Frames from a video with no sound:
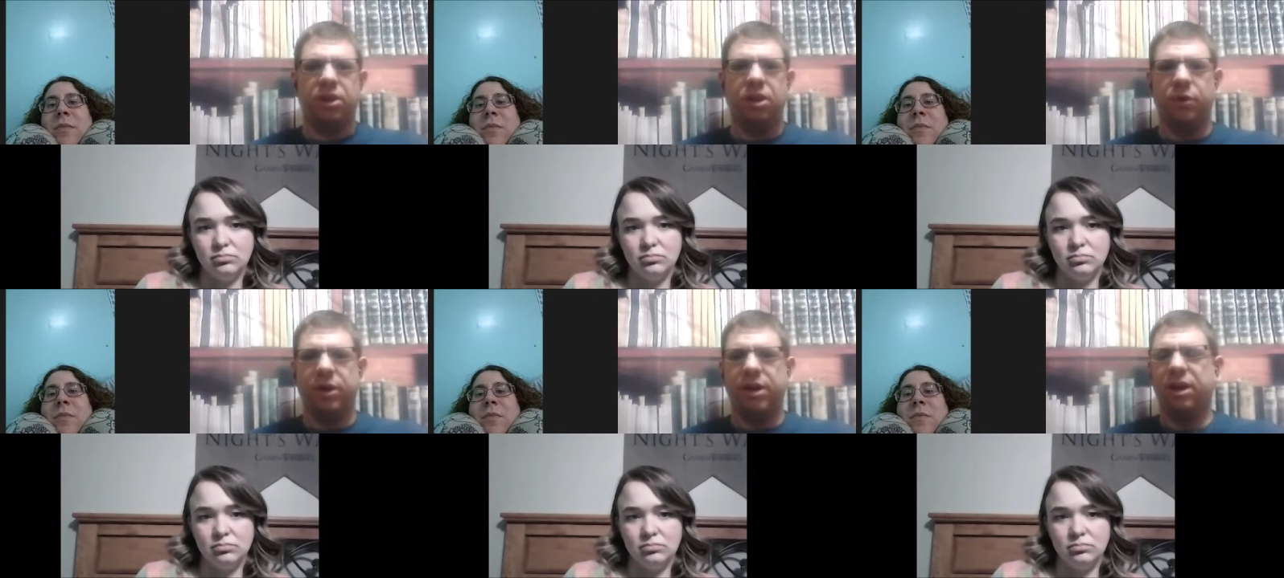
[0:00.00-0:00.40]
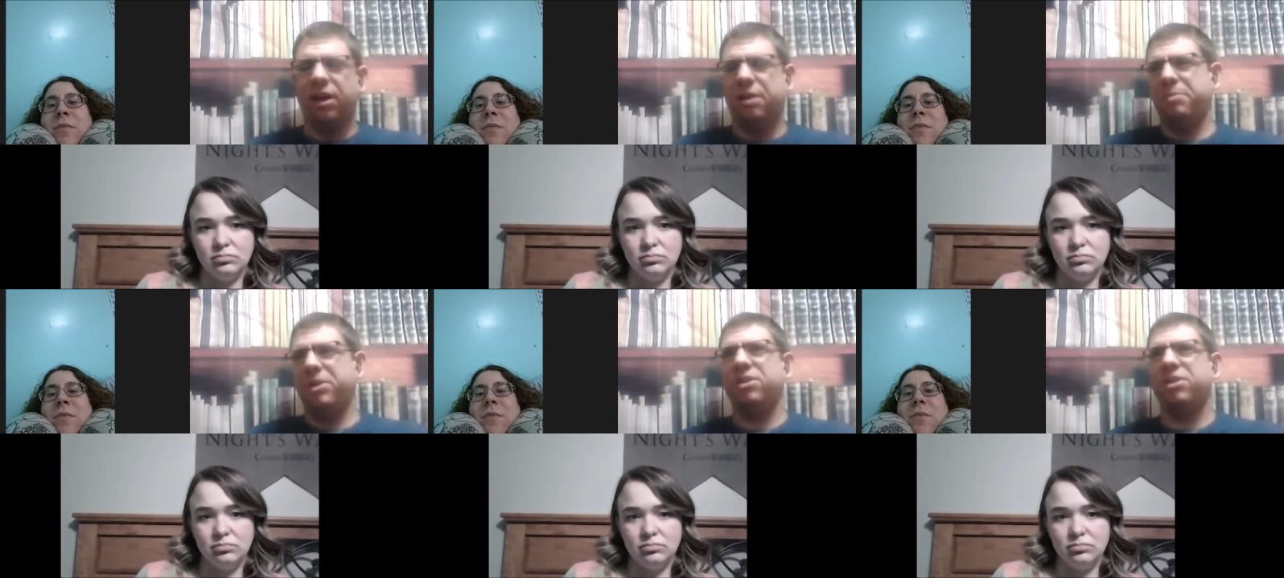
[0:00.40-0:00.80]
Speaker 1: going
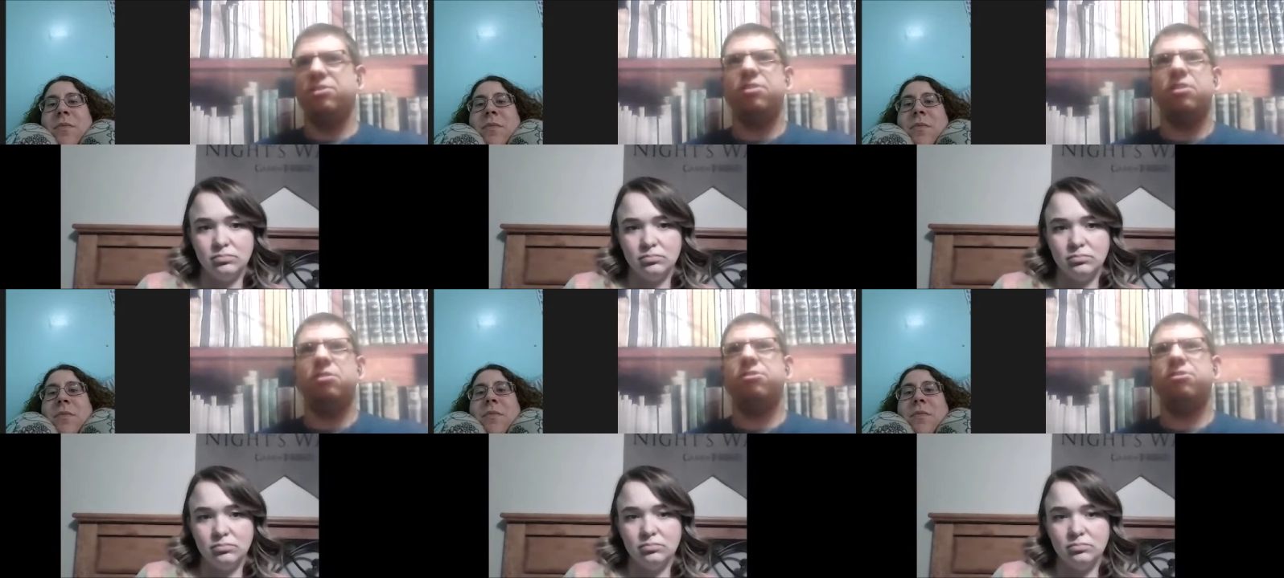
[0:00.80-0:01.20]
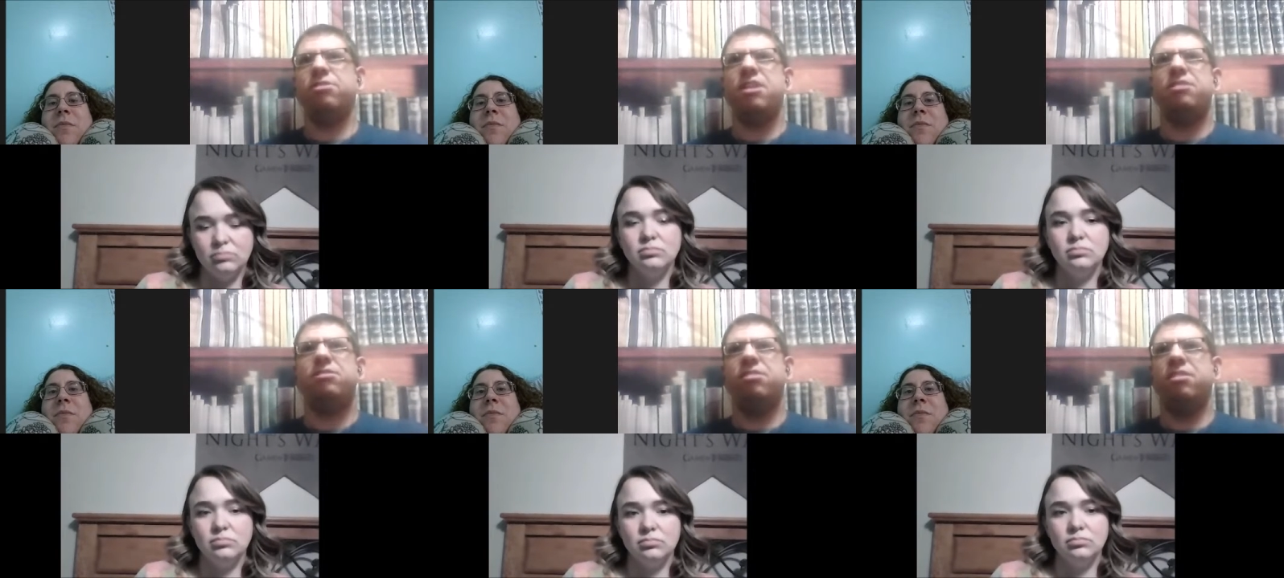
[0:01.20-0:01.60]
on because they're
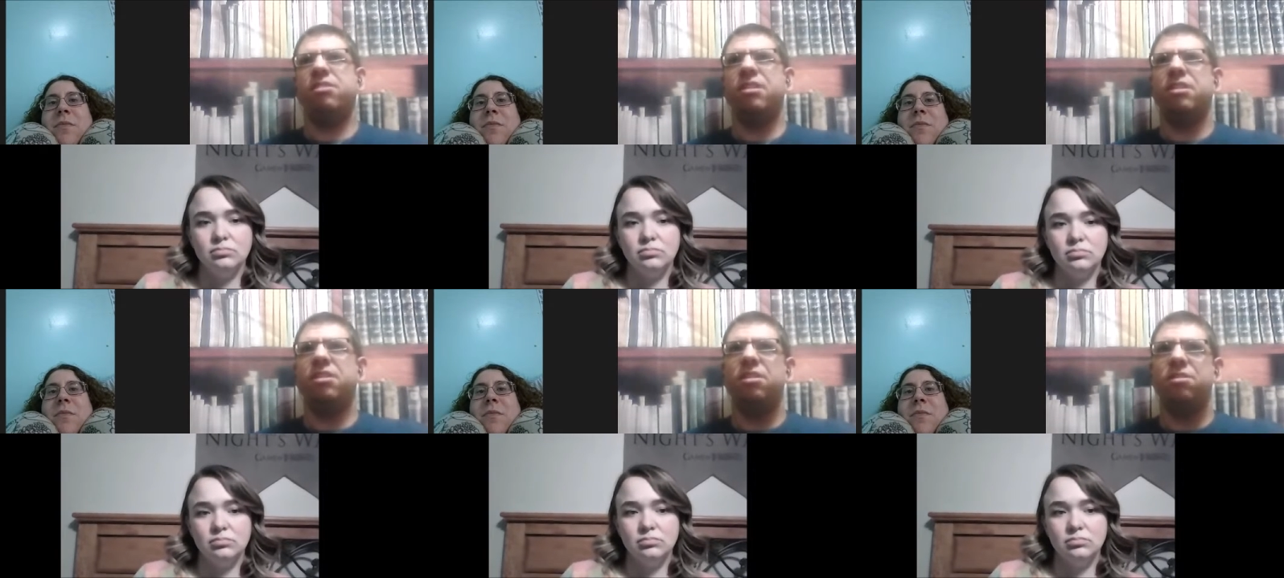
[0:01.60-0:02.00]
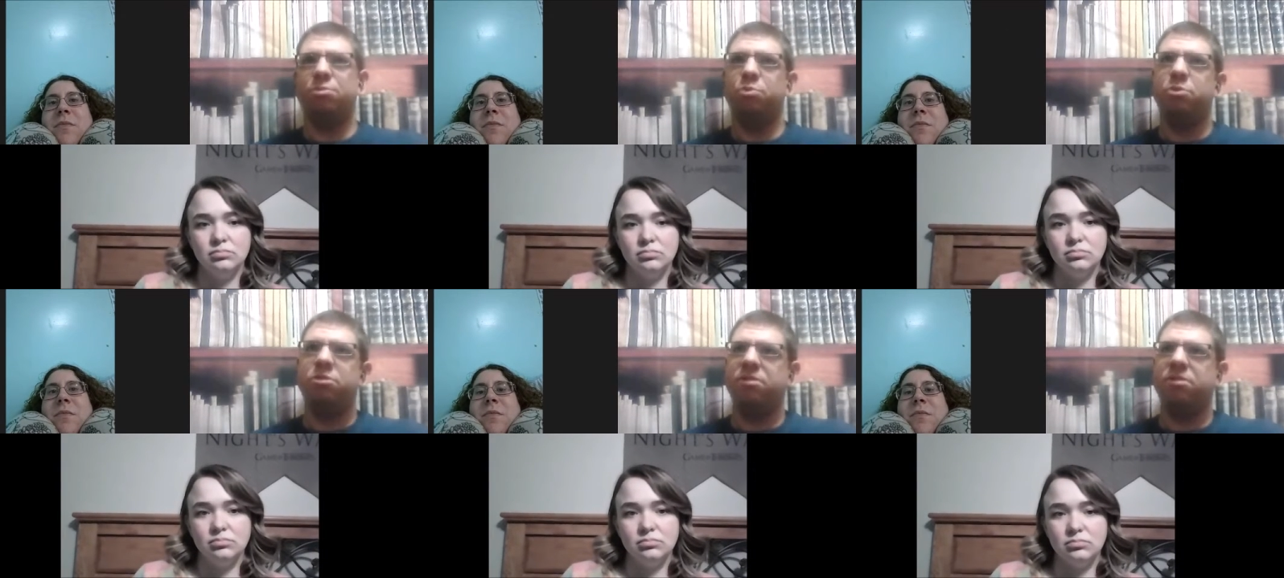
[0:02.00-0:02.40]
sensing that
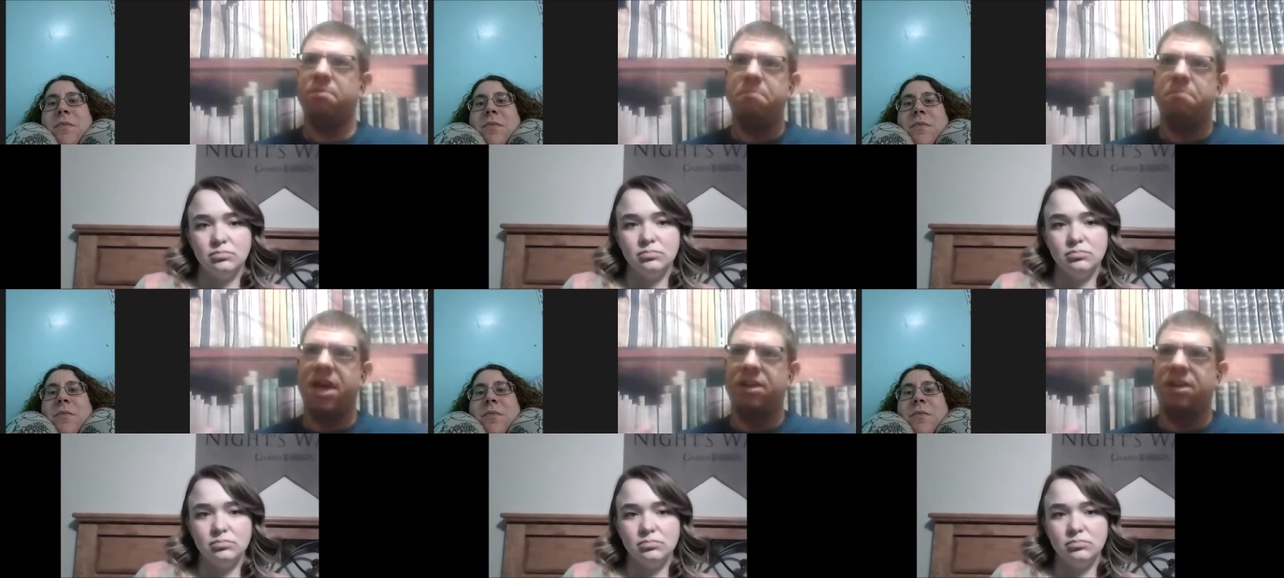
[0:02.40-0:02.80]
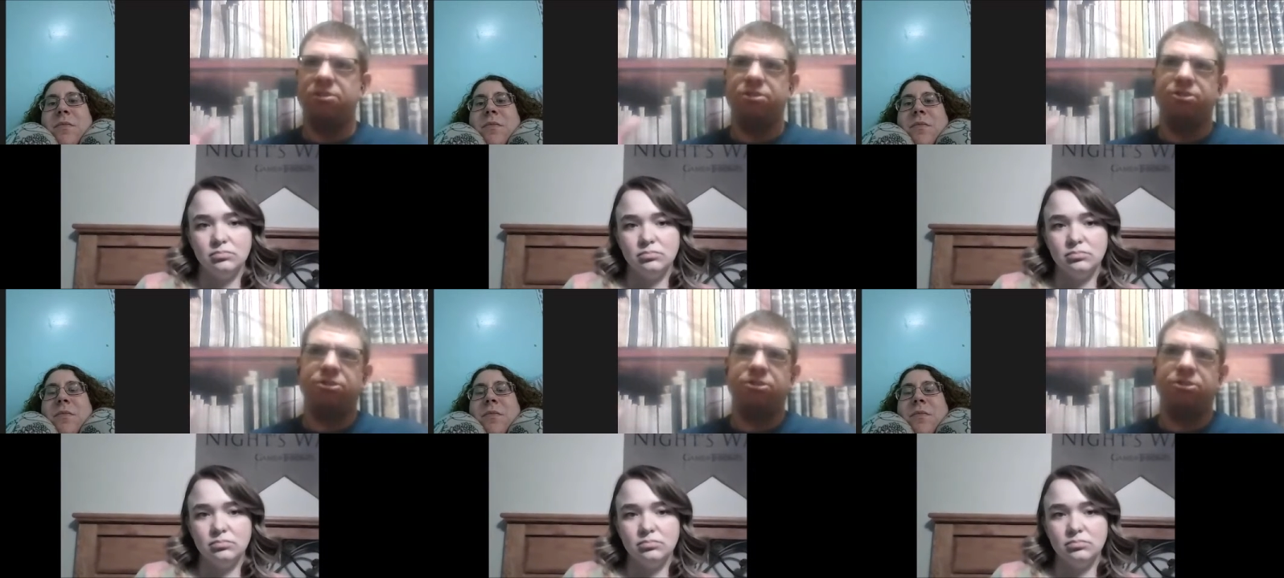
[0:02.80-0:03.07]
this was the main